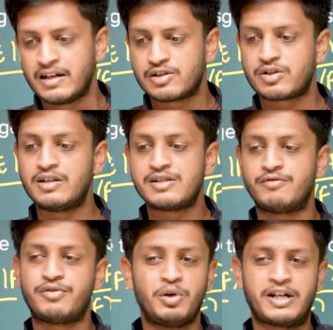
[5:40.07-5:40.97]
So
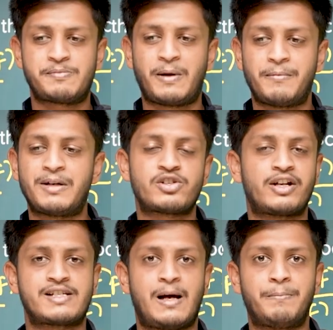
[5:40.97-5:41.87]
in few experiments or
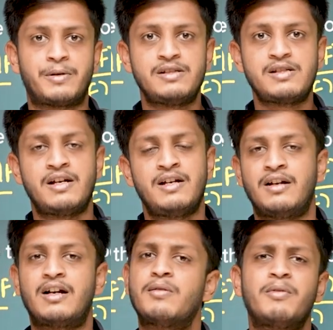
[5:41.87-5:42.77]
examples,
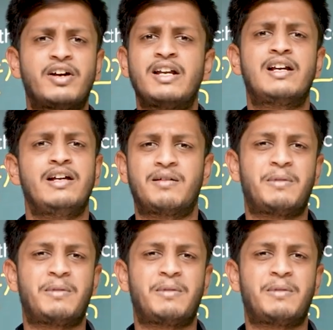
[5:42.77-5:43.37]
it will be very clear.